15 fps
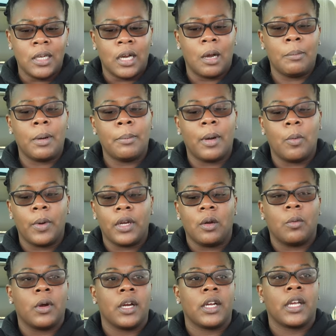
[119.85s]
I'm on my way to
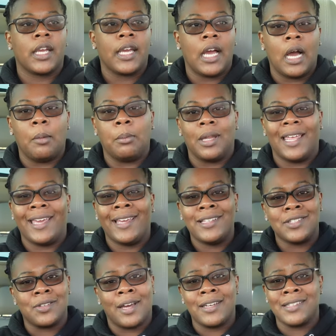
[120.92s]
work. I'm
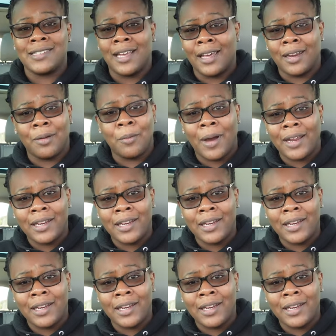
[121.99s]
late, so I decided, why